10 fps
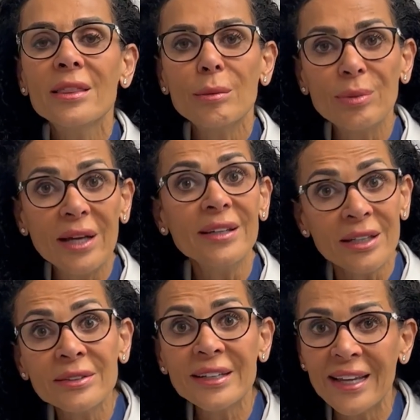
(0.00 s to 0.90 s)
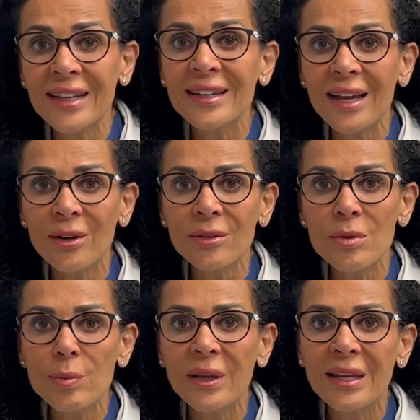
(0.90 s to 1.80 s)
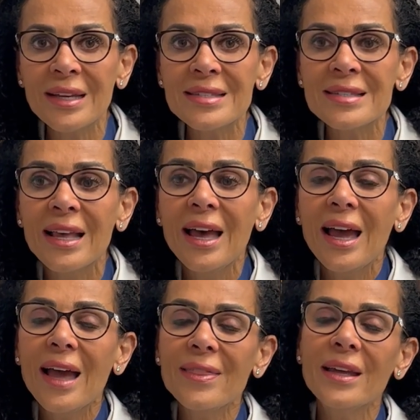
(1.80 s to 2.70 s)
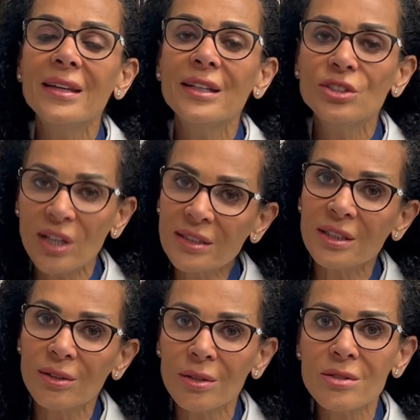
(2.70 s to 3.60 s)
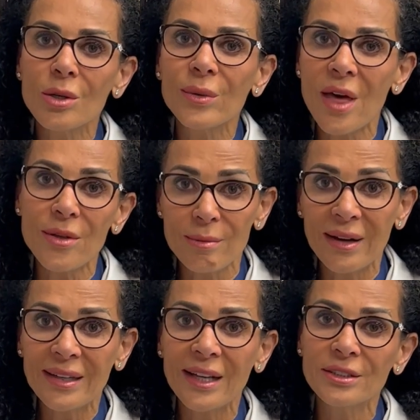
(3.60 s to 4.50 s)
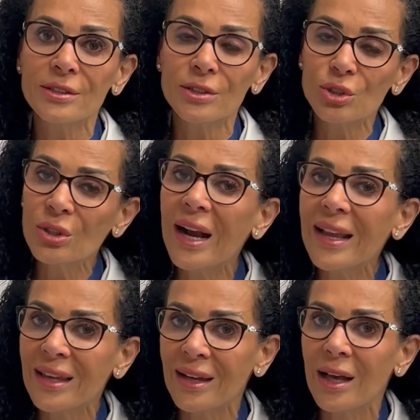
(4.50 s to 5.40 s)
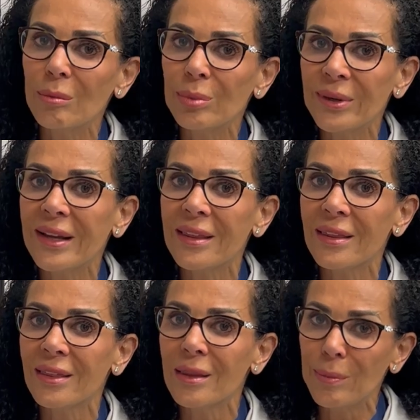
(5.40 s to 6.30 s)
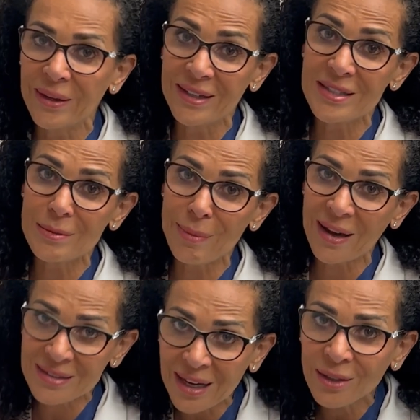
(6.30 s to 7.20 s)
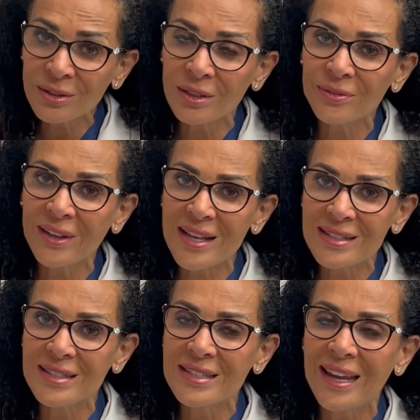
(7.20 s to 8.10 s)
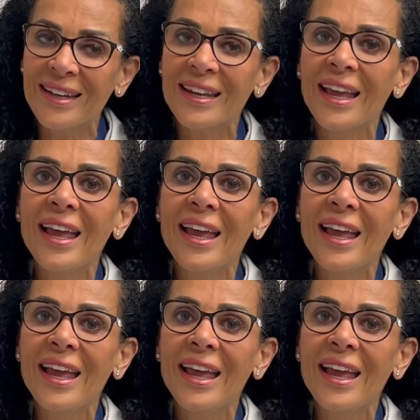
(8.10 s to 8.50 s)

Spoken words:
the blood irrigated out of the penis and then injected also with other medications to try and help bring the penis back down to the flaccid state.